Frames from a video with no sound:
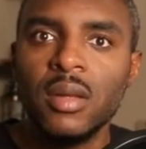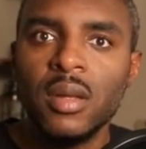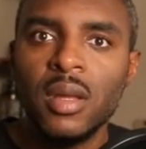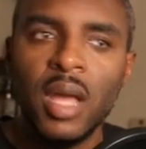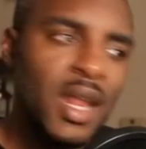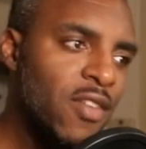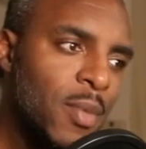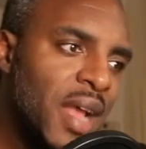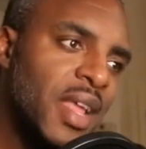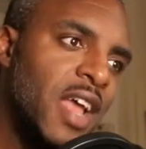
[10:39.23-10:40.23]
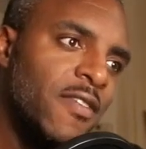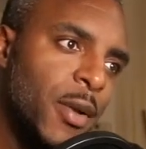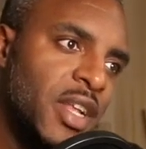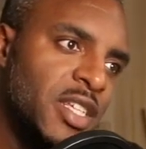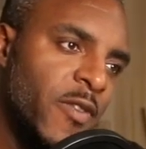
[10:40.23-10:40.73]
And never mind, they had very
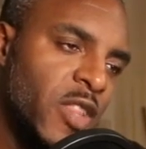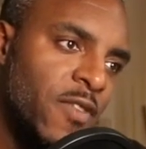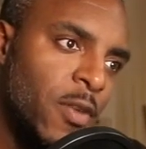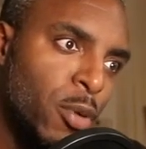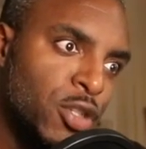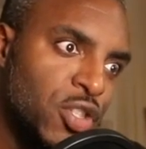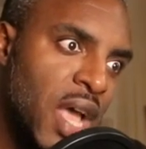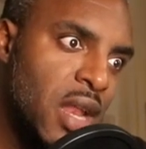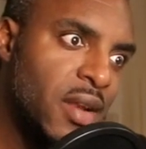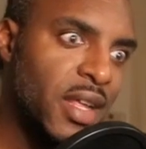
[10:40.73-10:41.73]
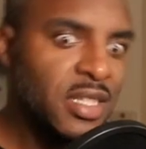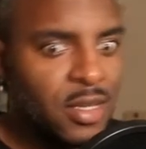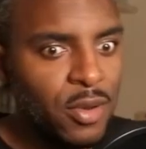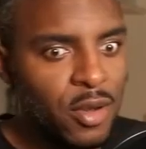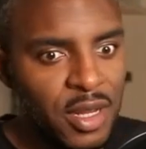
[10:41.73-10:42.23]
different personalities. They
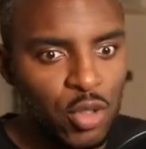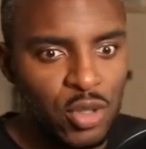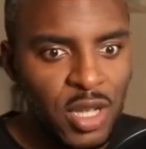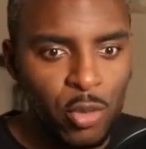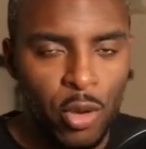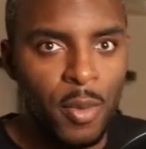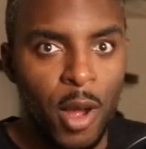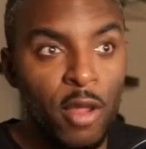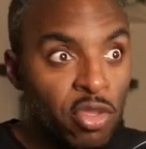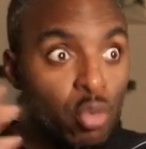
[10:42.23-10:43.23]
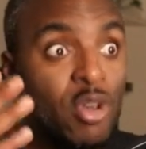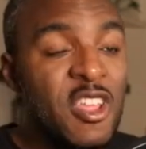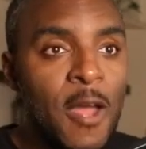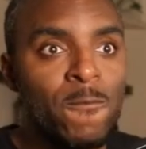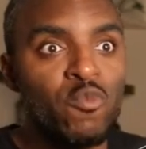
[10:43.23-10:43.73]
were an interesting group. All three of
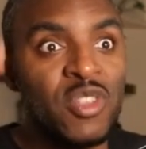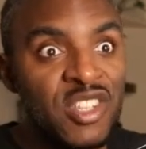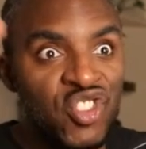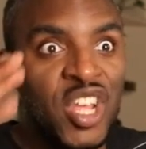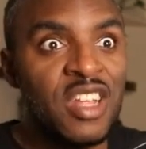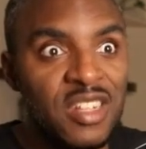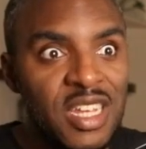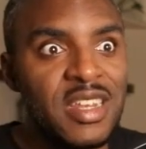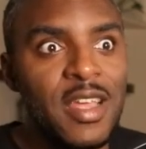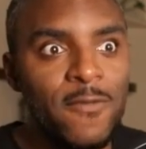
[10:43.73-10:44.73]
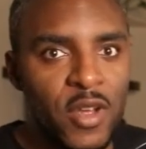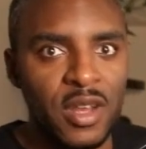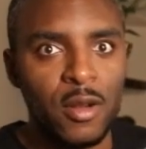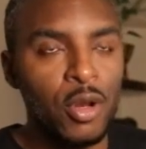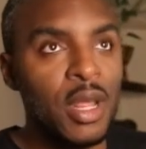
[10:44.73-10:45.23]
them distinctly different. And
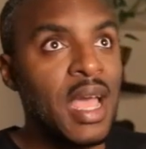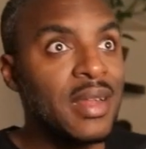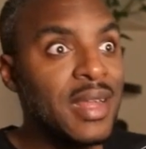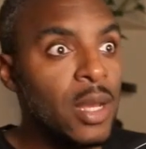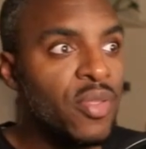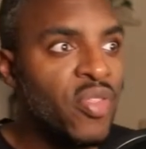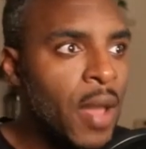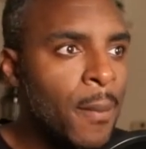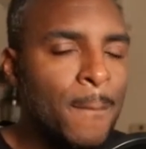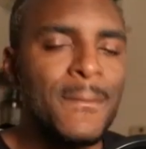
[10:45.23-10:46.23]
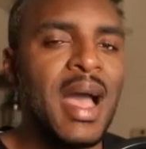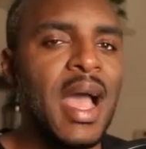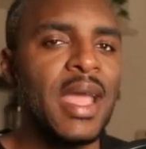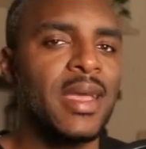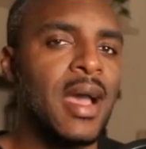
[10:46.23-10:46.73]
learning how to deal with them, my
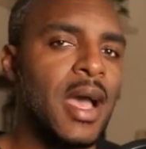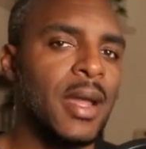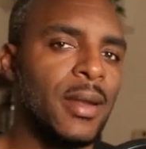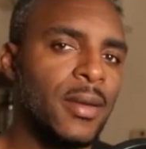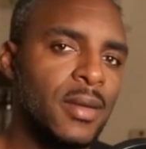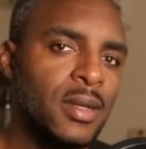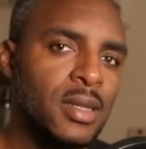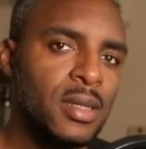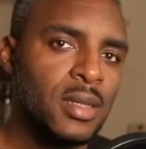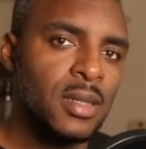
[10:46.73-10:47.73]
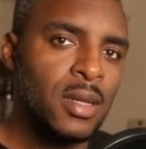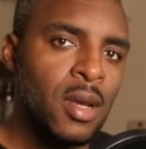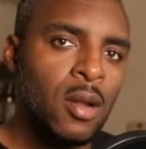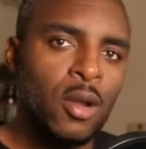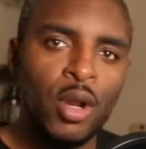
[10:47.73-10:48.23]
God.
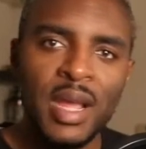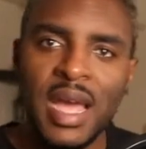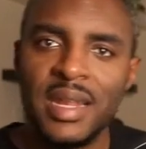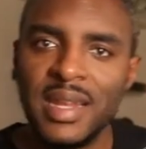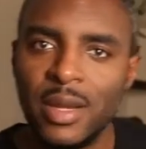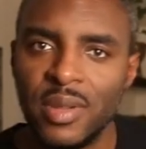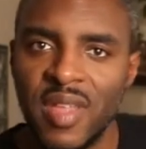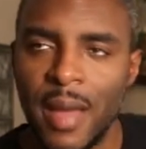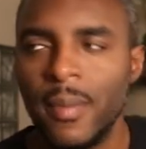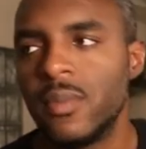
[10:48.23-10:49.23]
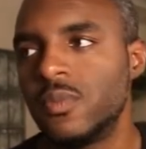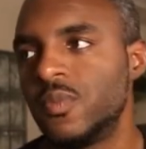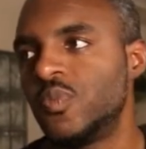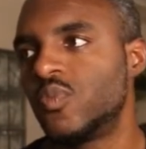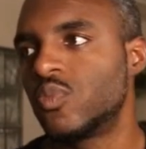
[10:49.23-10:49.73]
Learning how to deal with
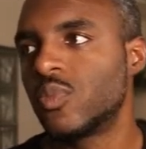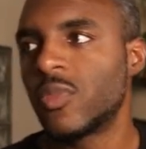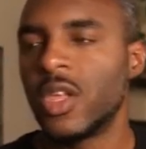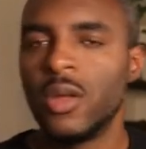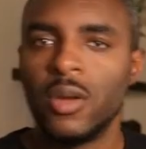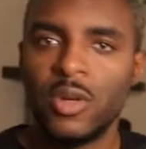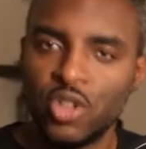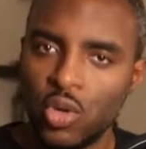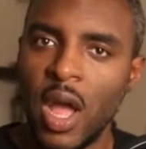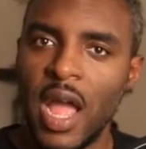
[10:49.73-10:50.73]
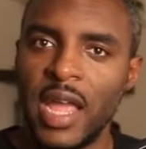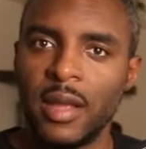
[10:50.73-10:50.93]
them was trying.